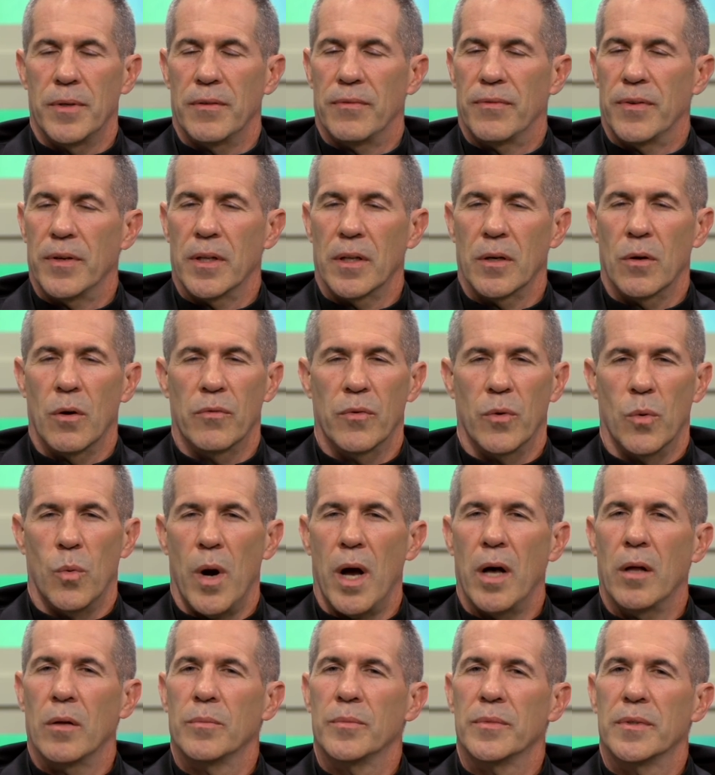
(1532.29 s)
feeling
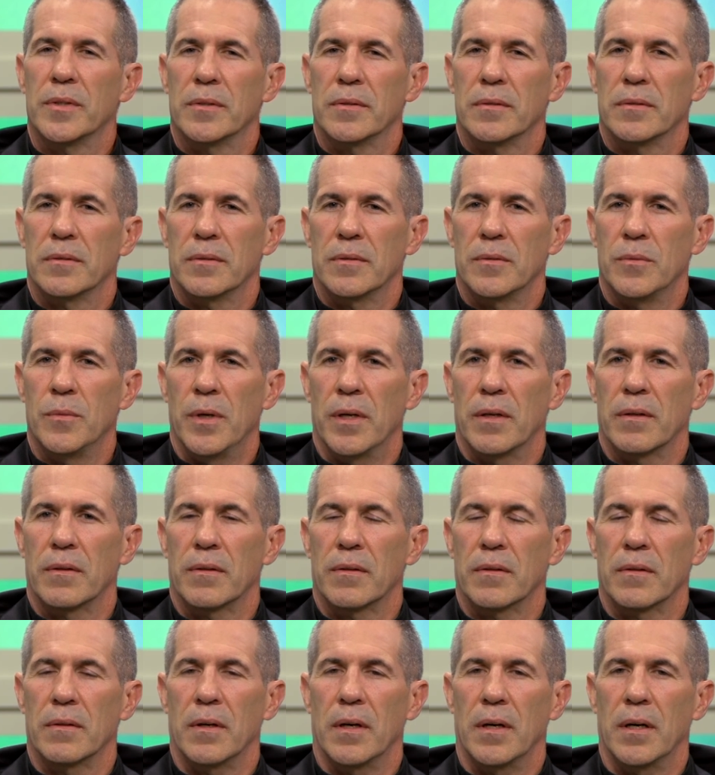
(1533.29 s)
overwhelmed
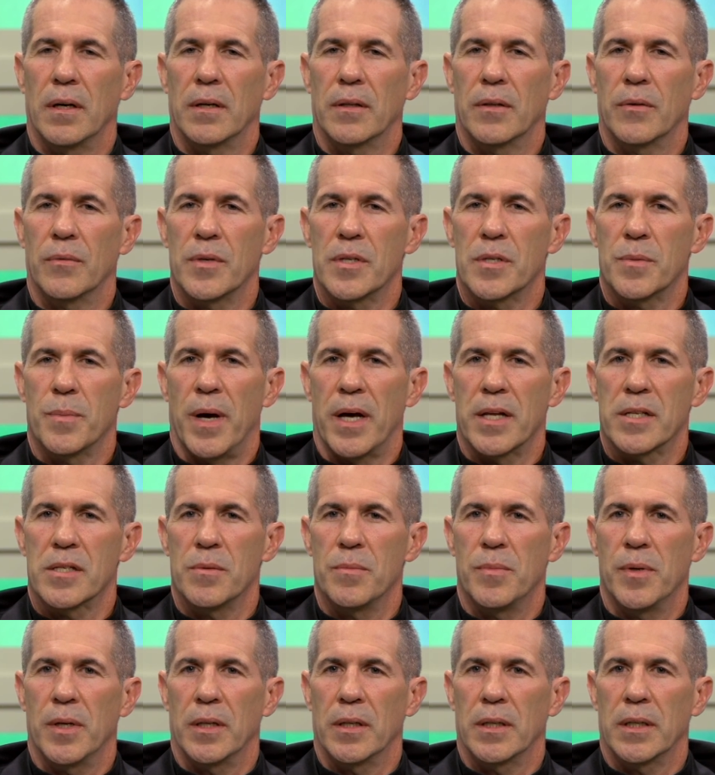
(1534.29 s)
with the
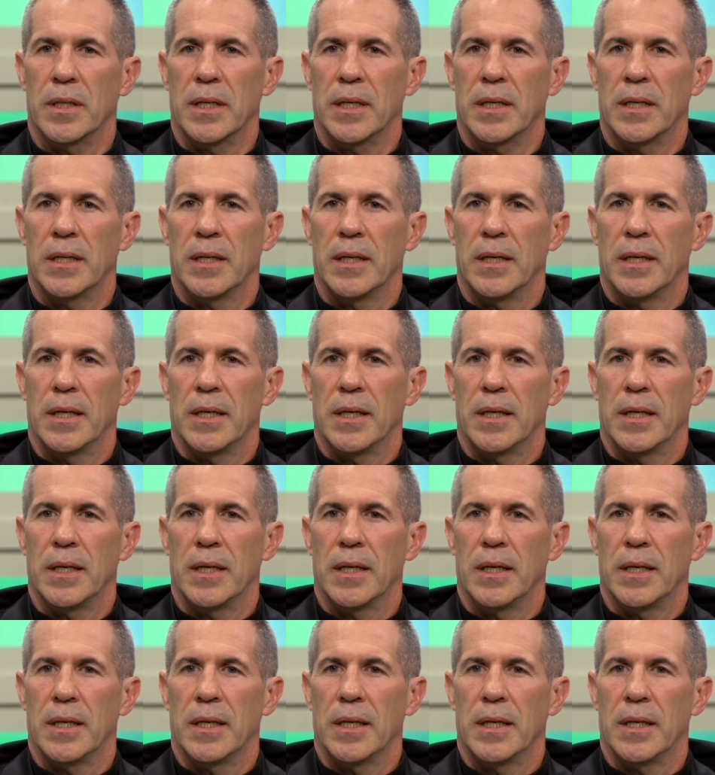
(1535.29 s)
responsibility.